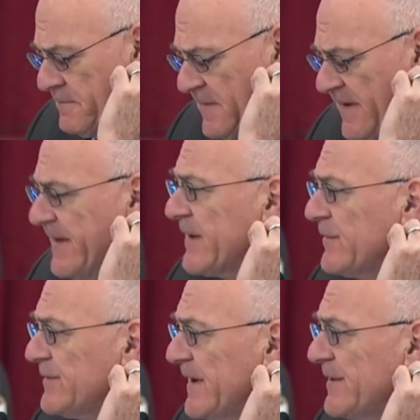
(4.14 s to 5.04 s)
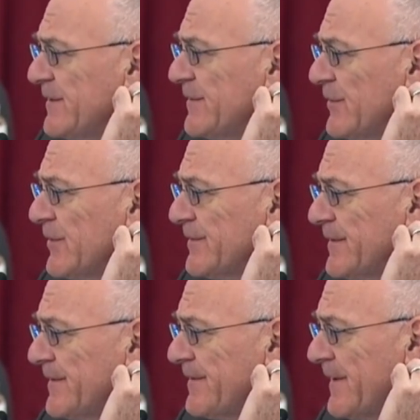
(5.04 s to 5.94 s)
Thank you, Senator
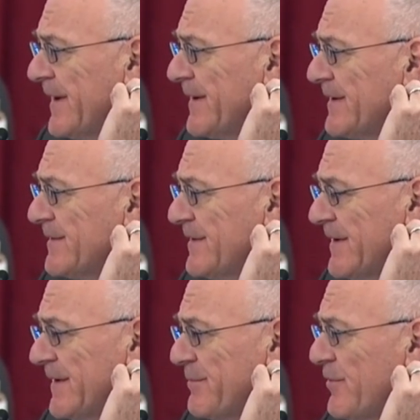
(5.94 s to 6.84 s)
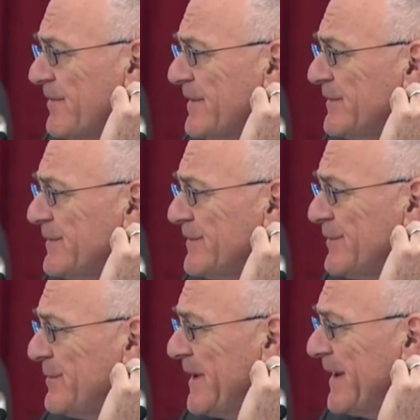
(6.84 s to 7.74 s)
Johnson, and it's a privilege
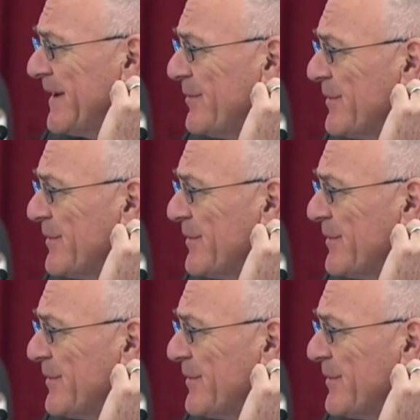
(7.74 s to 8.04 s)
to be here with